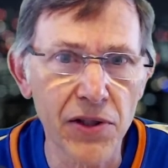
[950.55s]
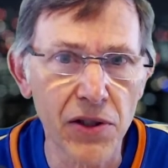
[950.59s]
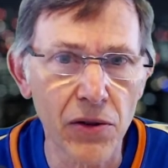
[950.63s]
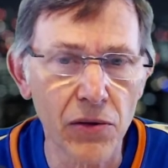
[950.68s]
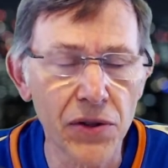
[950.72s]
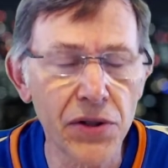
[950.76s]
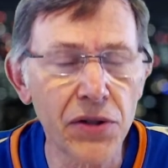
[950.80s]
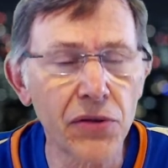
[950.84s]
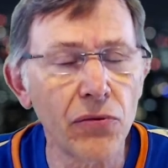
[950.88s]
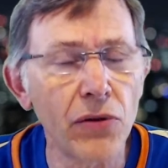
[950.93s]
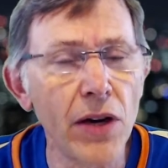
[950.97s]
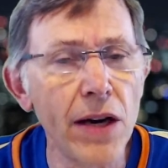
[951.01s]
So we'll
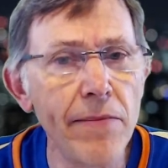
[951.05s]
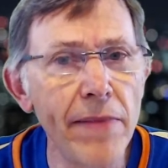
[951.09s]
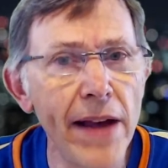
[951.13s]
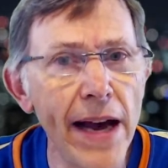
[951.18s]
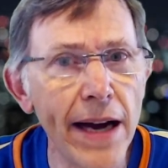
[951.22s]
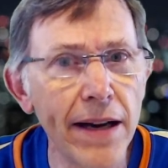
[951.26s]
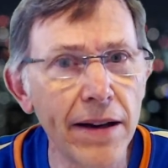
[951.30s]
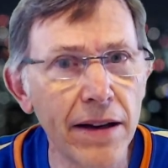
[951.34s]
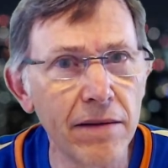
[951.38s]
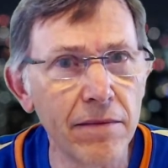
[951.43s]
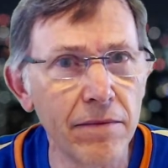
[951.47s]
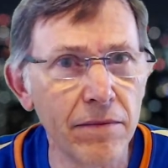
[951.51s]
stream
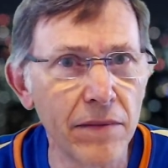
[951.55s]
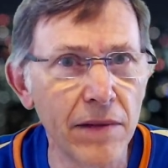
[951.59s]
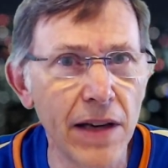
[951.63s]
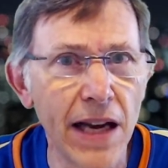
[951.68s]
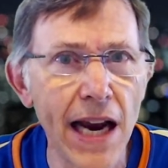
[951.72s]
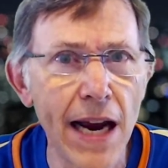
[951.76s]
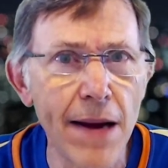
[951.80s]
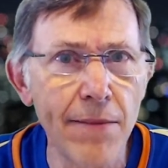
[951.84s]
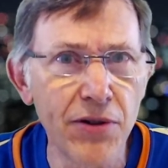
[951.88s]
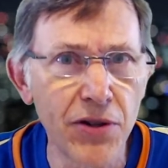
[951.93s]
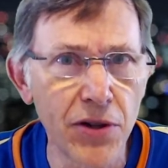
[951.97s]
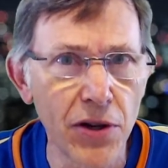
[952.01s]
that
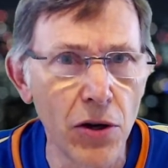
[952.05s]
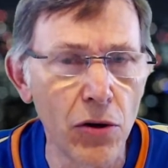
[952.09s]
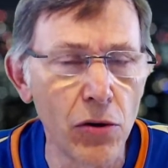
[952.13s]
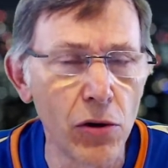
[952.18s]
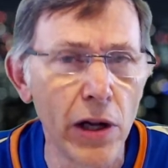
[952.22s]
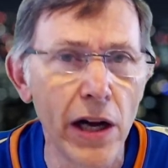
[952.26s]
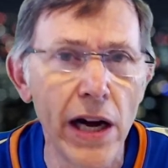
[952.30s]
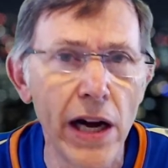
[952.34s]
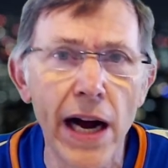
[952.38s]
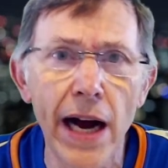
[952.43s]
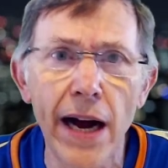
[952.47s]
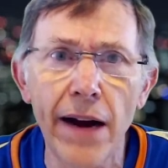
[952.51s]
game show
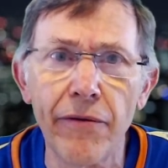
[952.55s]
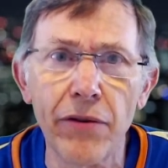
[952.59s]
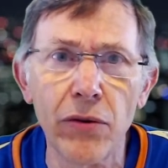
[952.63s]
live,